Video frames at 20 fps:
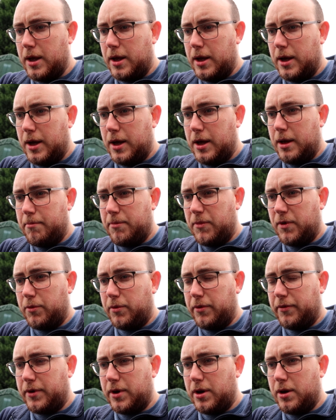that
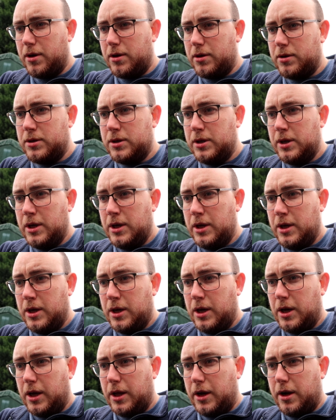we've got.
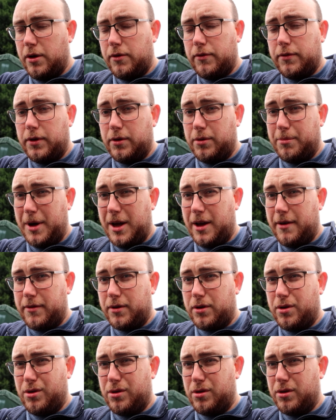And hopefully we might have a
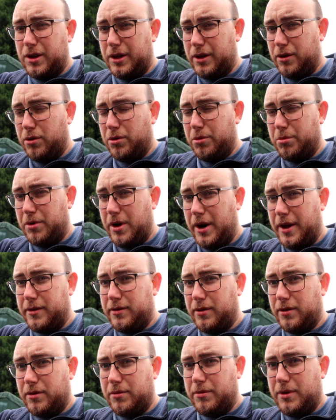couple of little
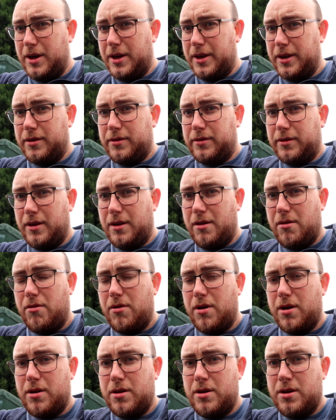upgrades on the way,
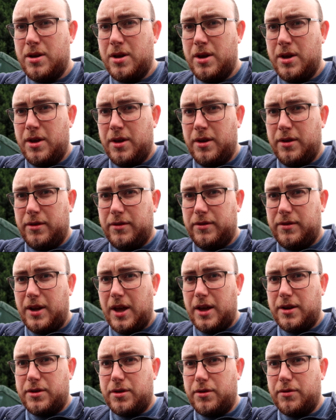so
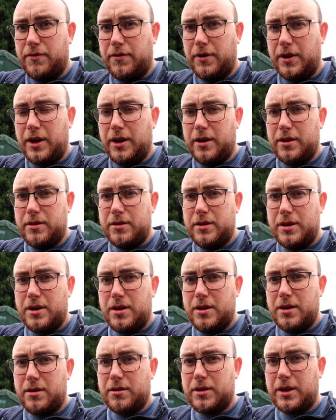stay tuned for that, and
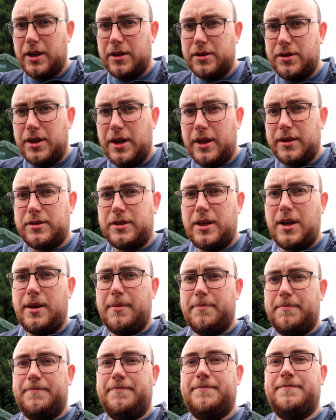I'll catch you next
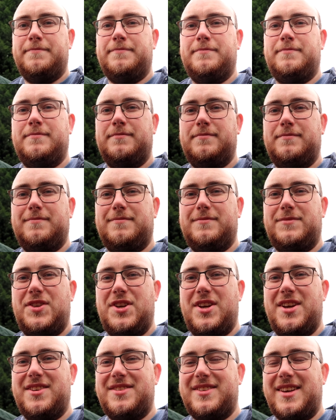time.
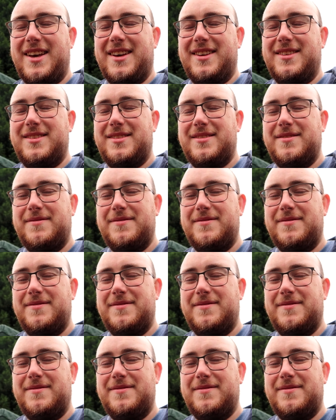Cheers guys.